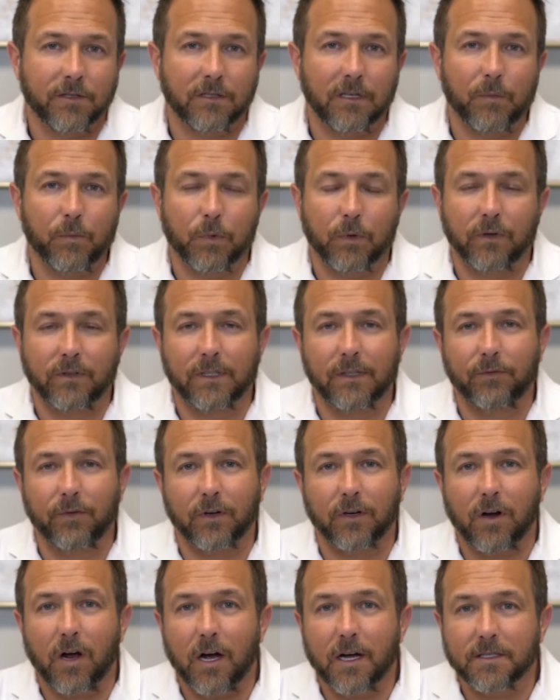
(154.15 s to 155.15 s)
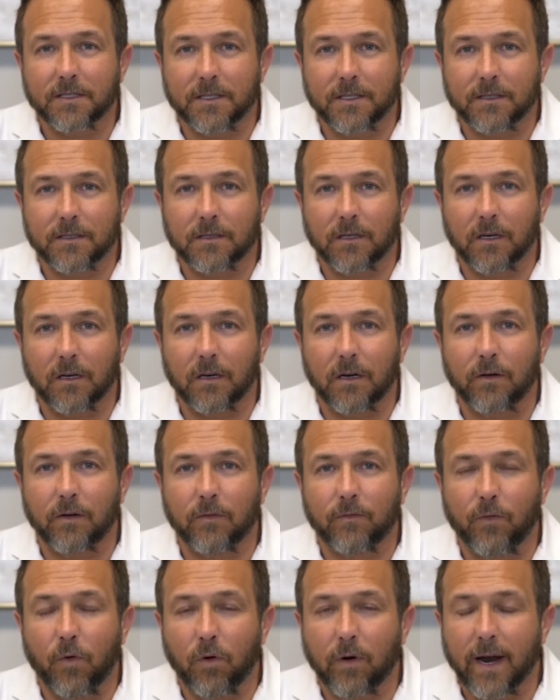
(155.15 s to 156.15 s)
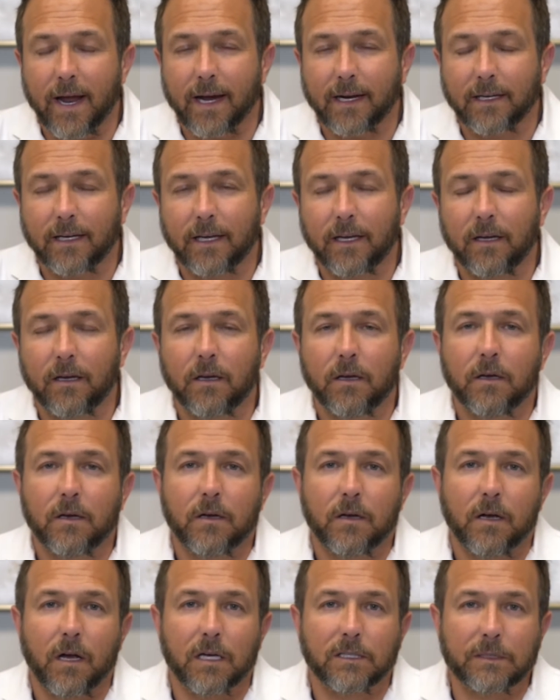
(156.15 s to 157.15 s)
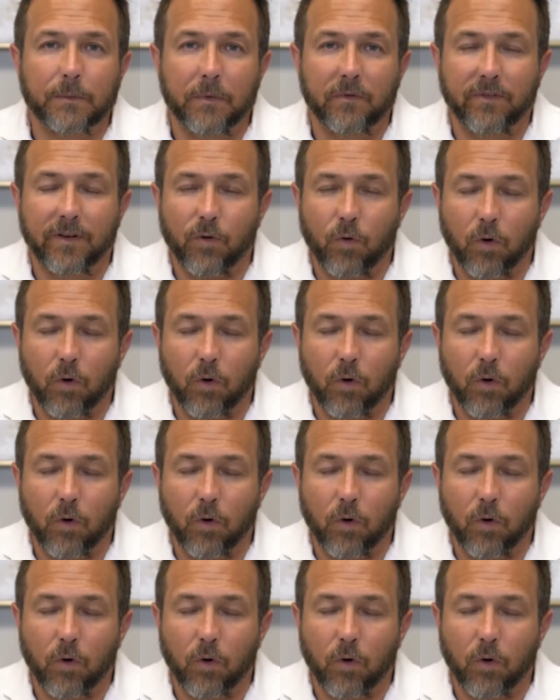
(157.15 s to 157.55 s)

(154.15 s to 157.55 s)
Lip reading: a number of different causes for acne. Some of it